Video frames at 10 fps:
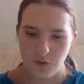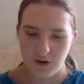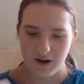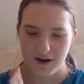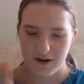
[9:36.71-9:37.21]

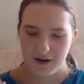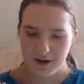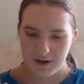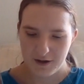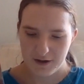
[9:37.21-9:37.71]
for
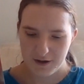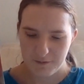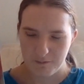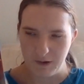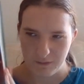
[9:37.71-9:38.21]

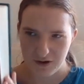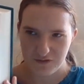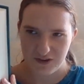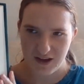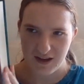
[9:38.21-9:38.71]
my
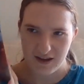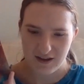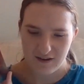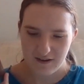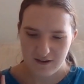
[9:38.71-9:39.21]

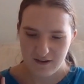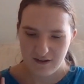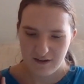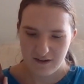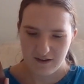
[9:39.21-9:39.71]
birthday
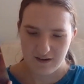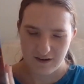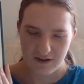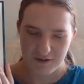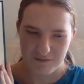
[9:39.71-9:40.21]

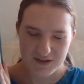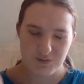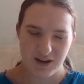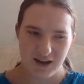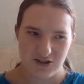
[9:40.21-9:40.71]
um,
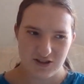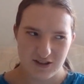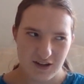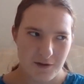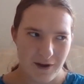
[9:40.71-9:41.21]
this book
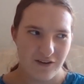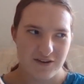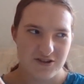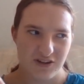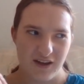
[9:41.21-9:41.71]
actually did come
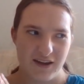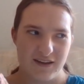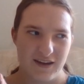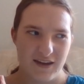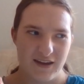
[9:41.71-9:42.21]
out in
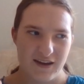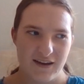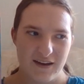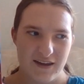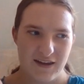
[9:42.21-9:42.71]
July,
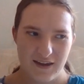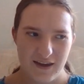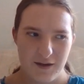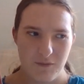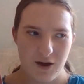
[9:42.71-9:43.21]
and
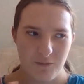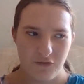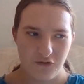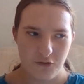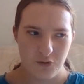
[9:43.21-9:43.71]
it came
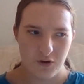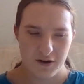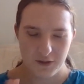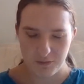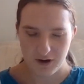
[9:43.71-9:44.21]
up
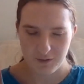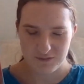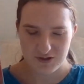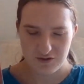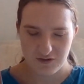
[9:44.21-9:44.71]
for the
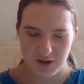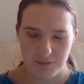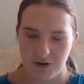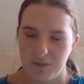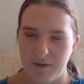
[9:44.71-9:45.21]
prompt to
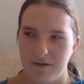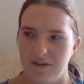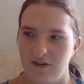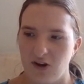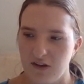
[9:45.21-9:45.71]
read a book by
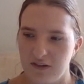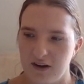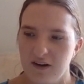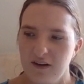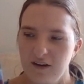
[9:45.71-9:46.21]
my favorite
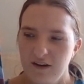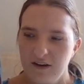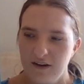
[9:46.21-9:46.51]
author.